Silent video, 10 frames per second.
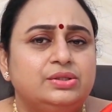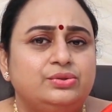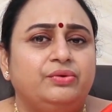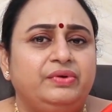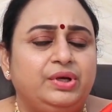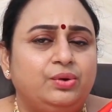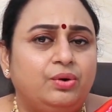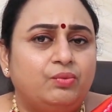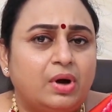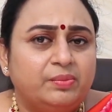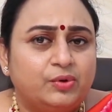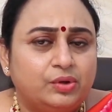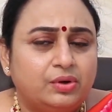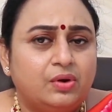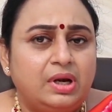So we know what
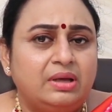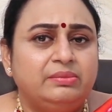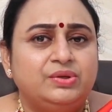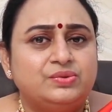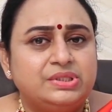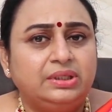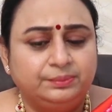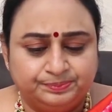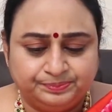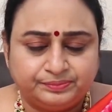protocol I'm using,